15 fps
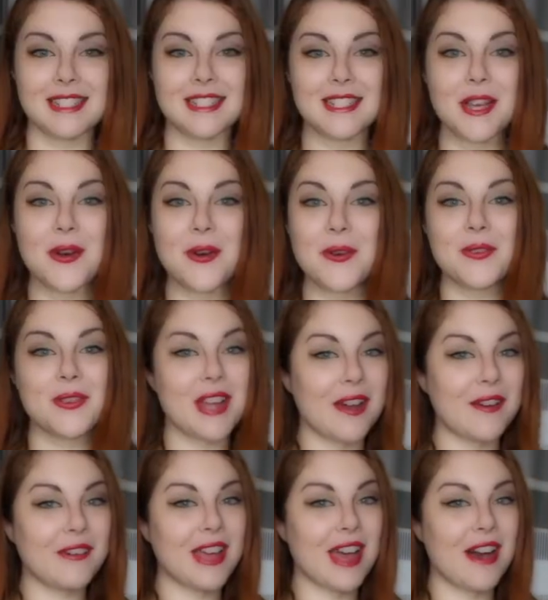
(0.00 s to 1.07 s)
So
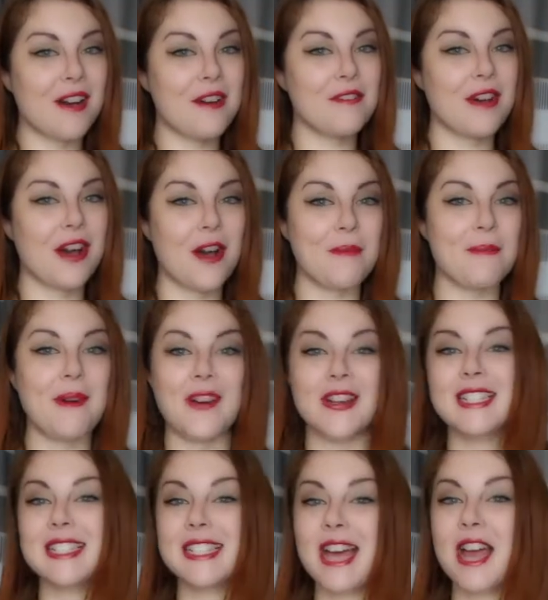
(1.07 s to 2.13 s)
now we have our
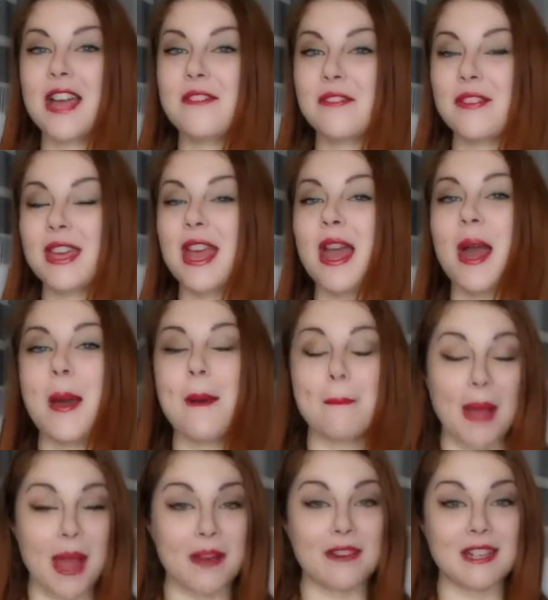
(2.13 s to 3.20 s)
Poison Ivy
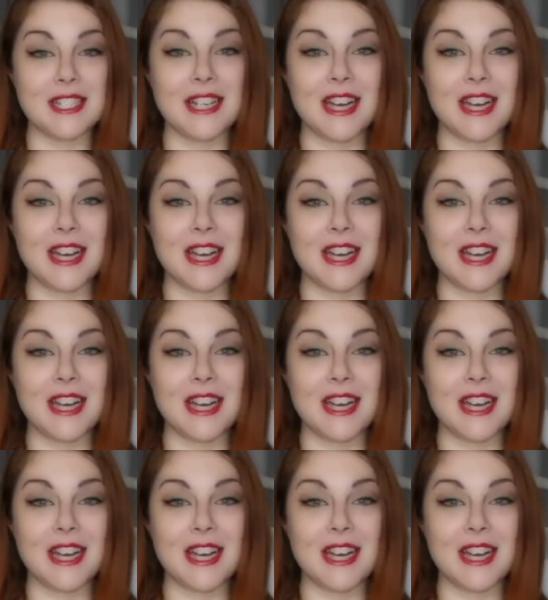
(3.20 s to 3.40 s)
pirate